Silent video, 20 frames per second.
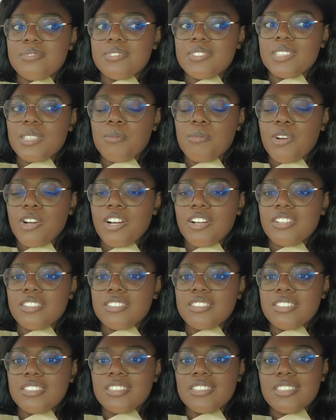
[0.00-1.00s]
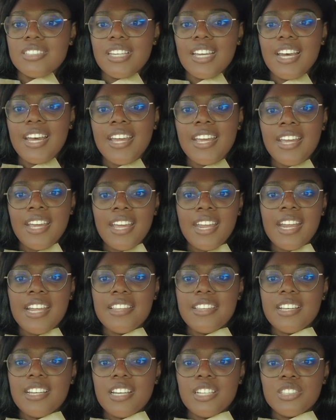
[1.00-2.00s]
somewhere else. I
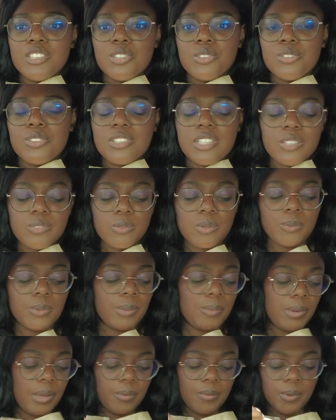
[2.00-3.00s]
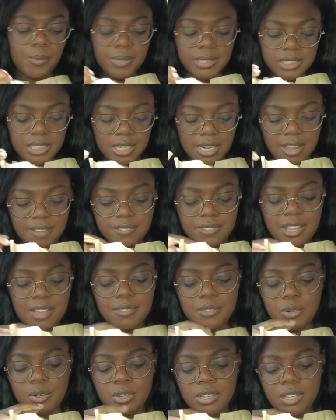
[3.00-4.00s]
think I showed you guys where we went. We went to Naf
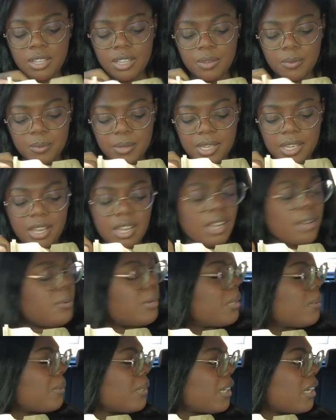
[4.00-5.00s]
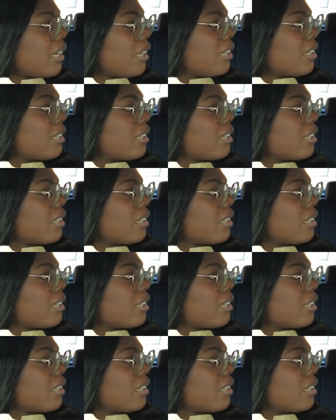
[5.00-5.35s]
Naf Grill and we got, what did we get?